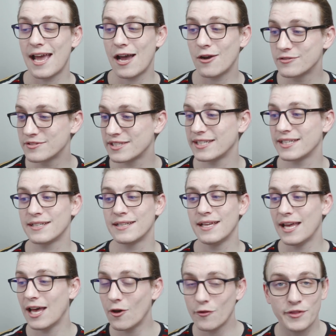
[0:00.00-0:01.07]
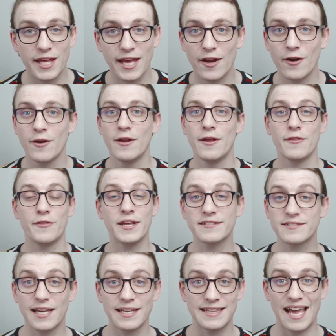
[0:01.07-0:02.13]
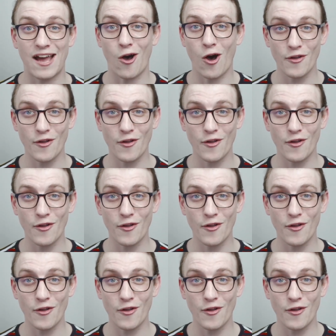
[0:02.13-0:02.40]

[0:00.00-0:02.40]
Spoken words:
housing, healthcare, things like that.